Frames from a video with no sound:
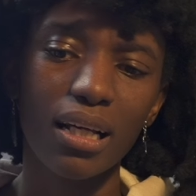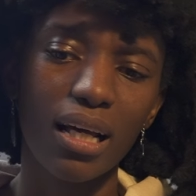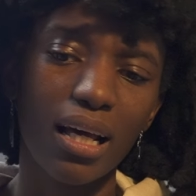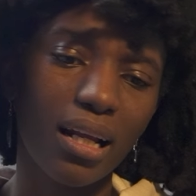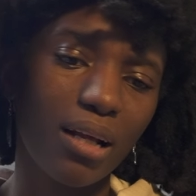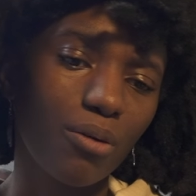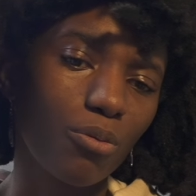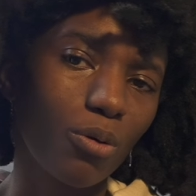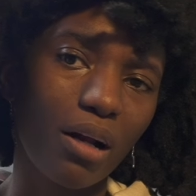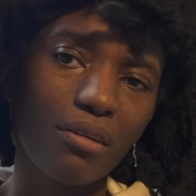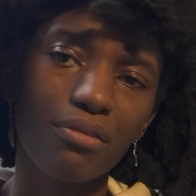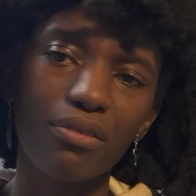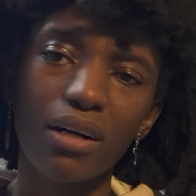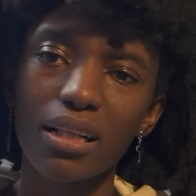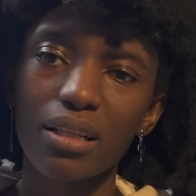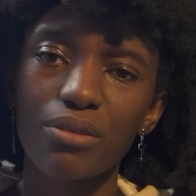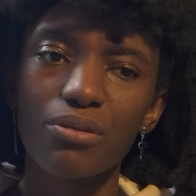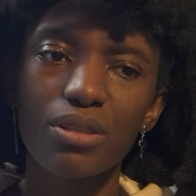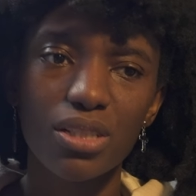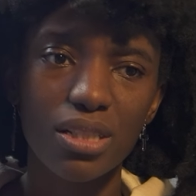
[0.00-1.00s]
And then when I
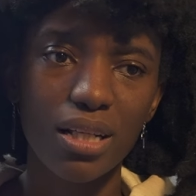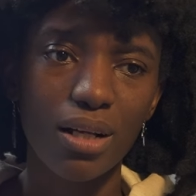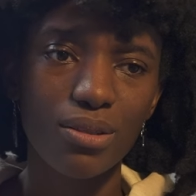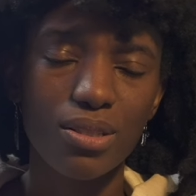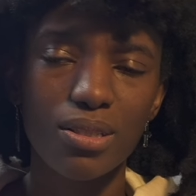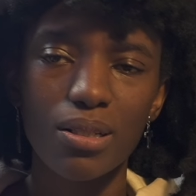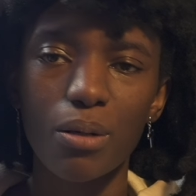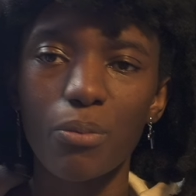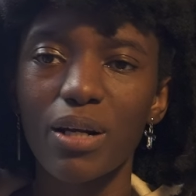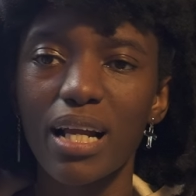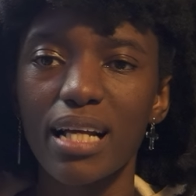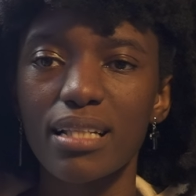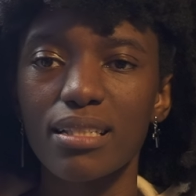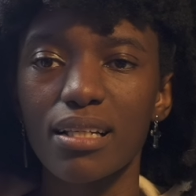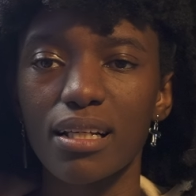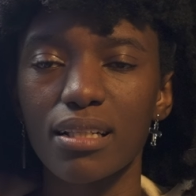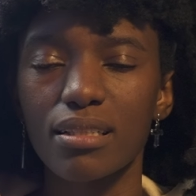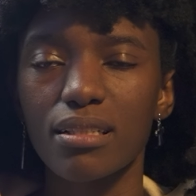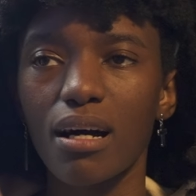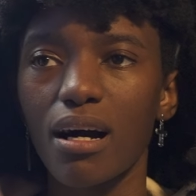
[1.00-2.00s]
finally reached out to someone at
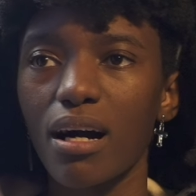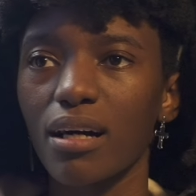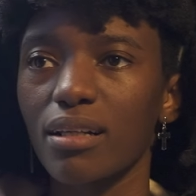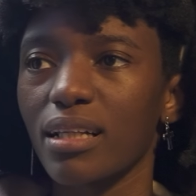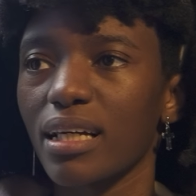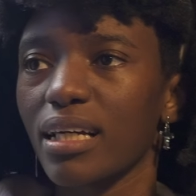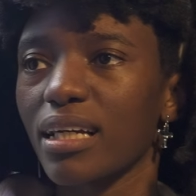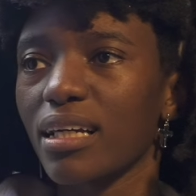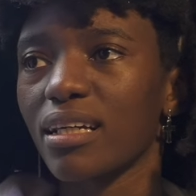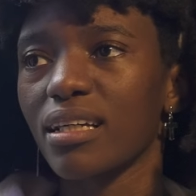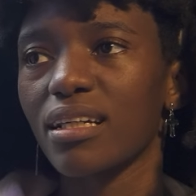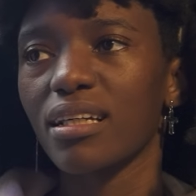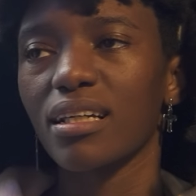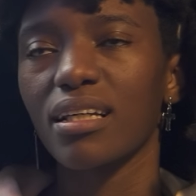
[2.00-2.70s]
TikTok, like